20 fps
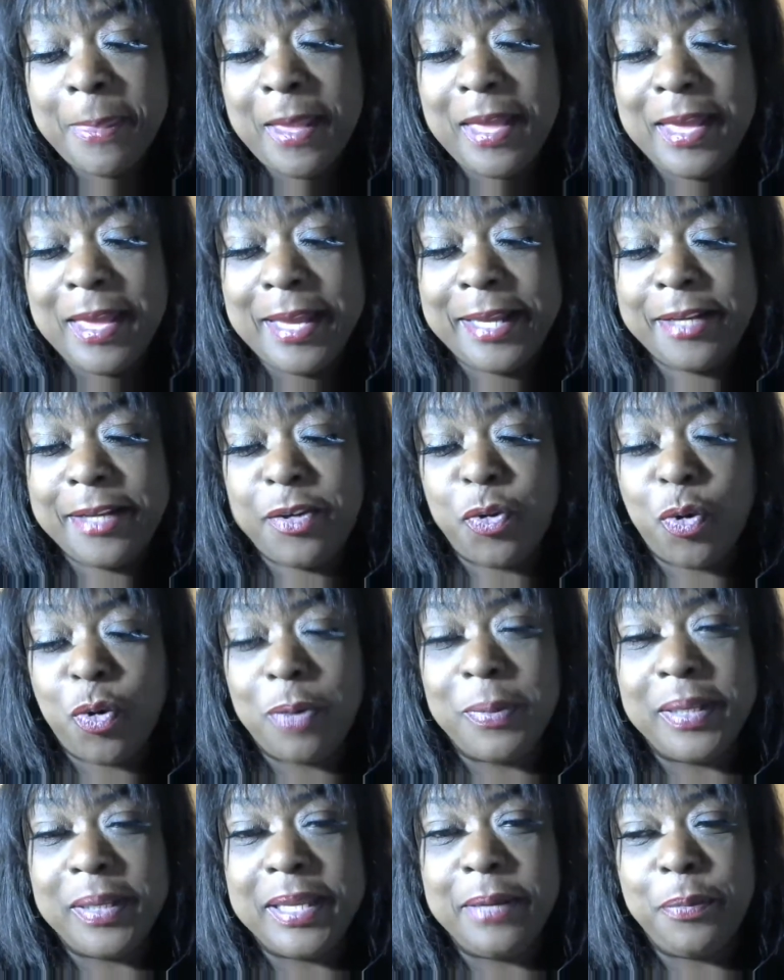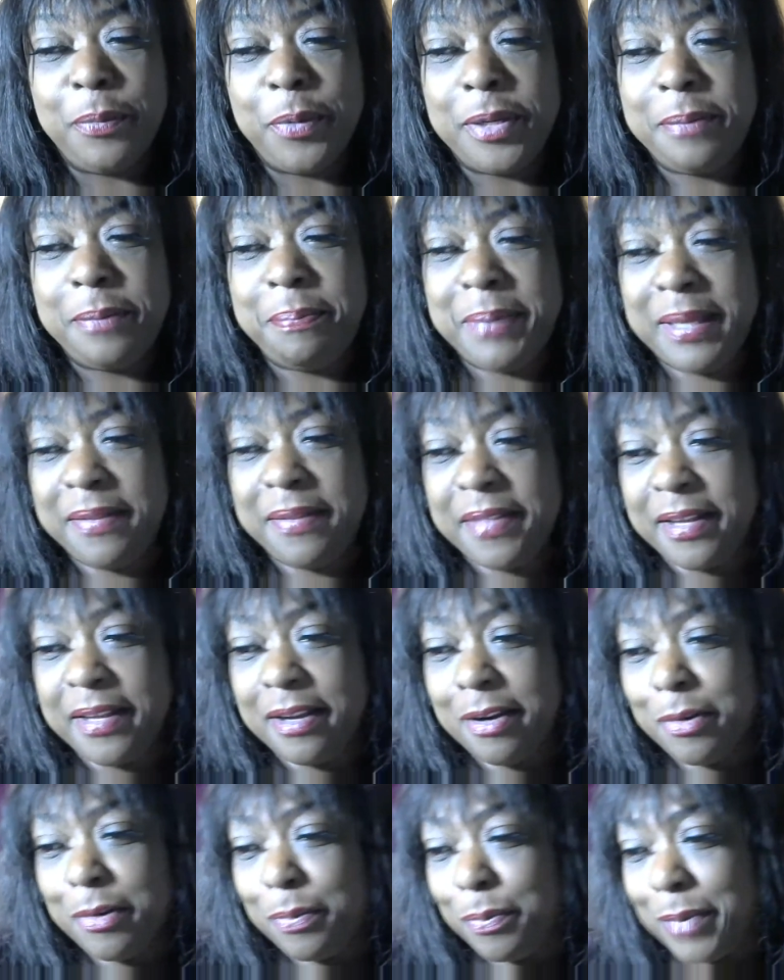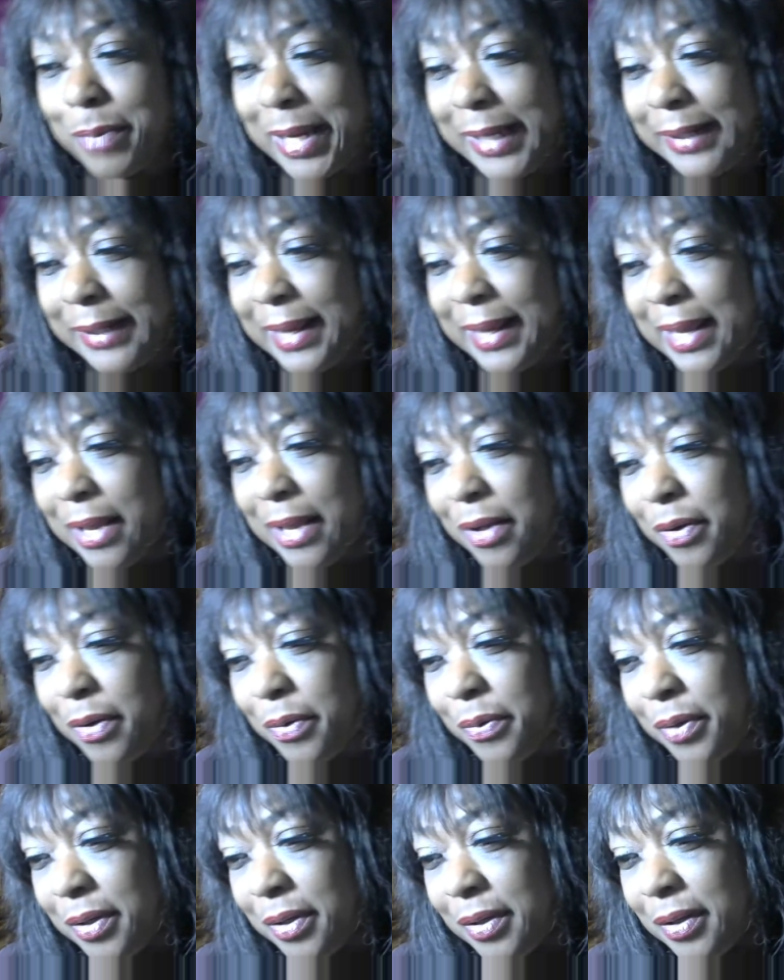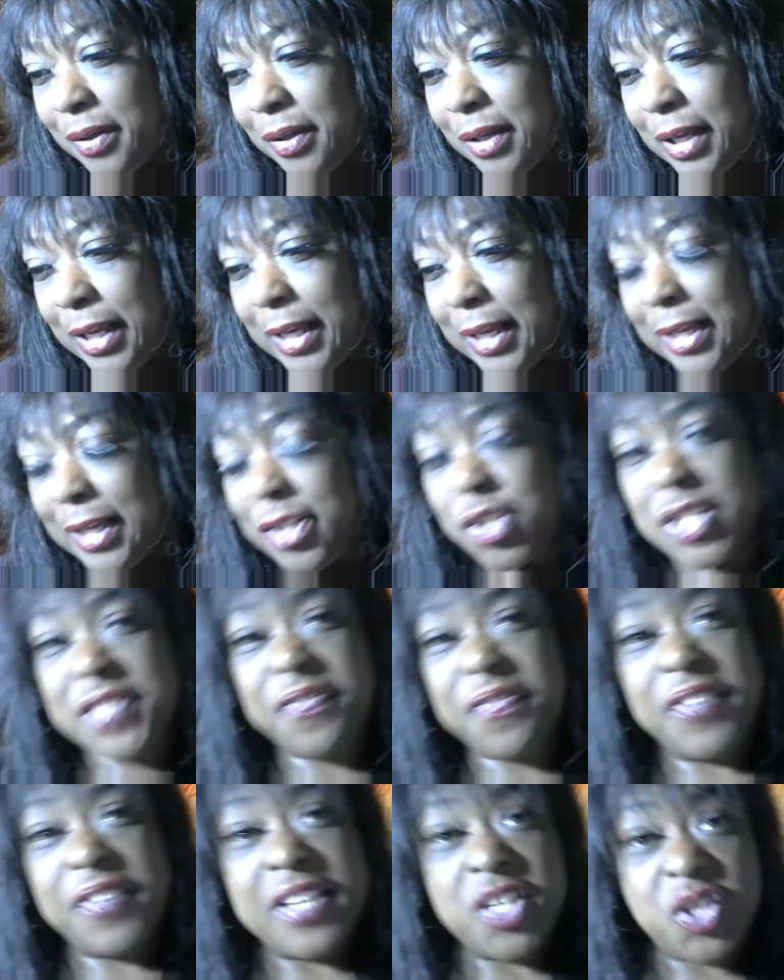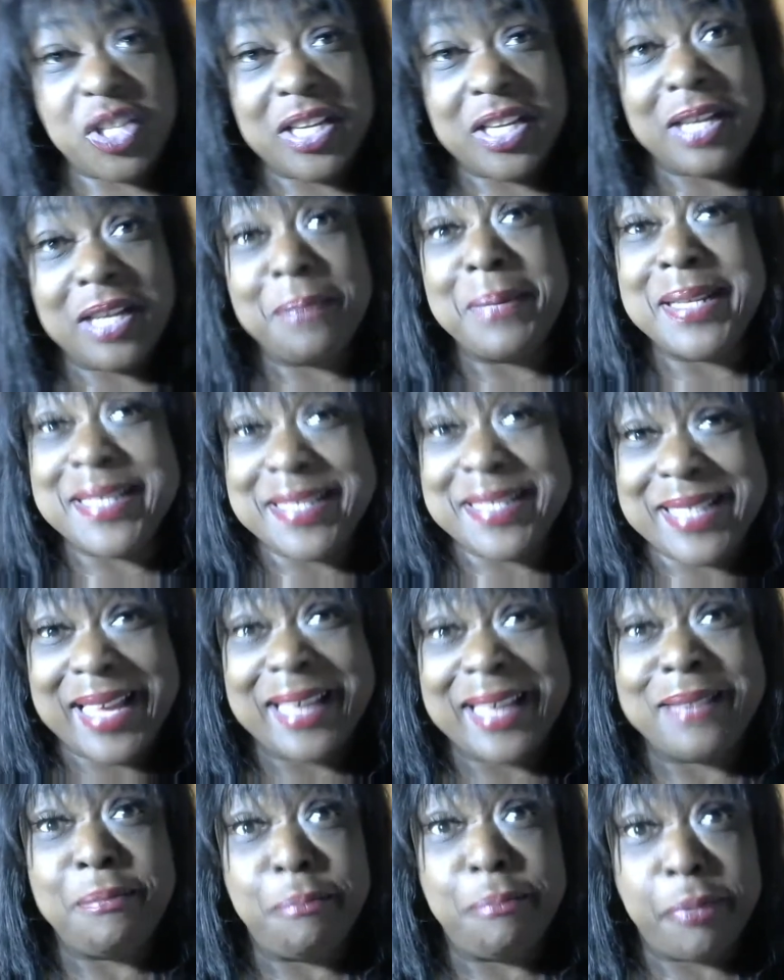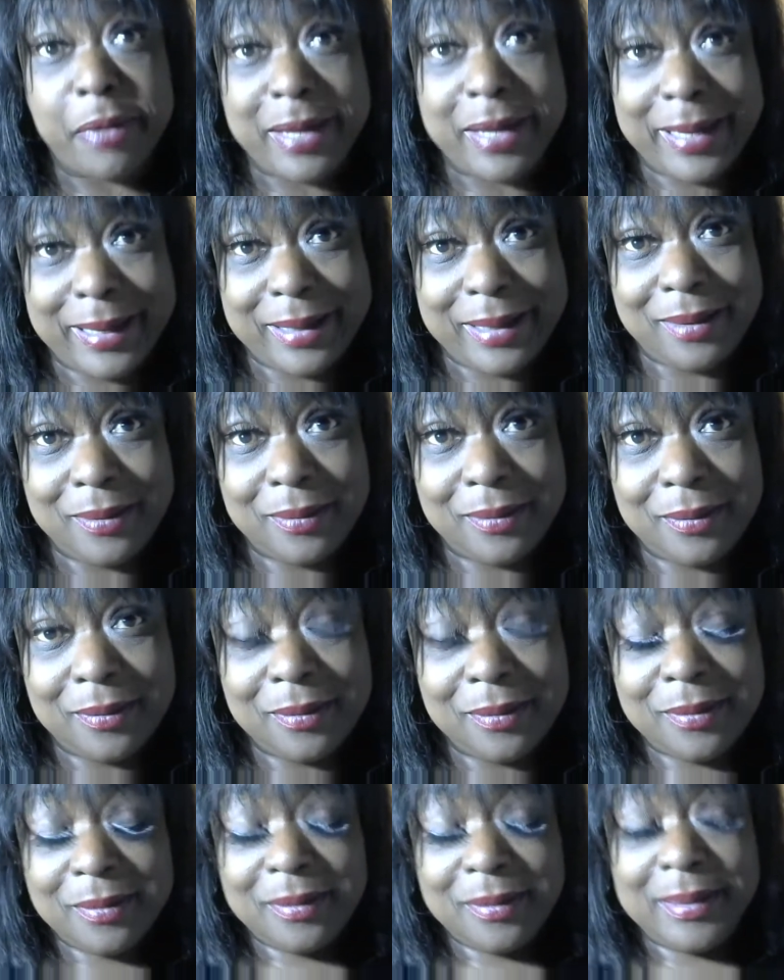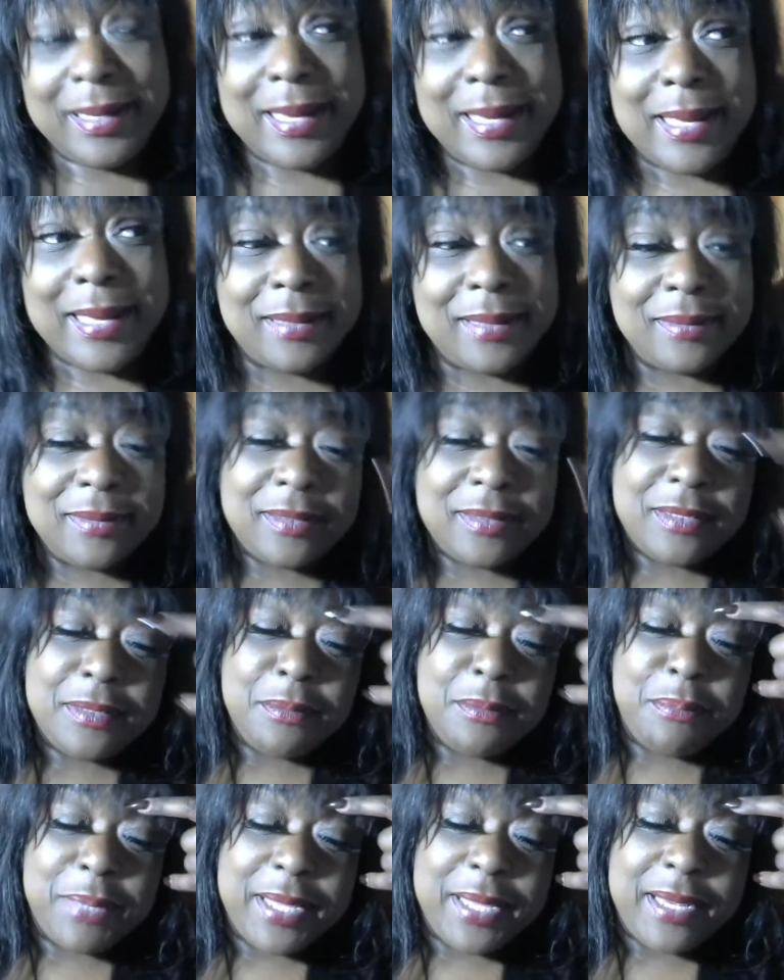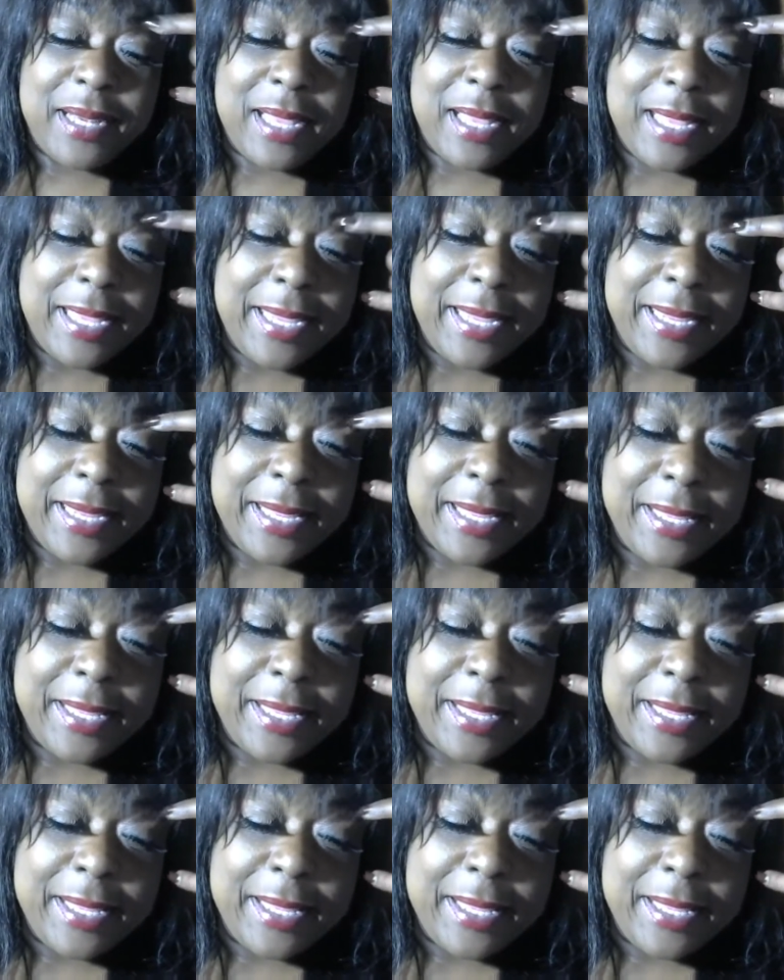I normally would be there right now, just finishing my second break. Yeah, but I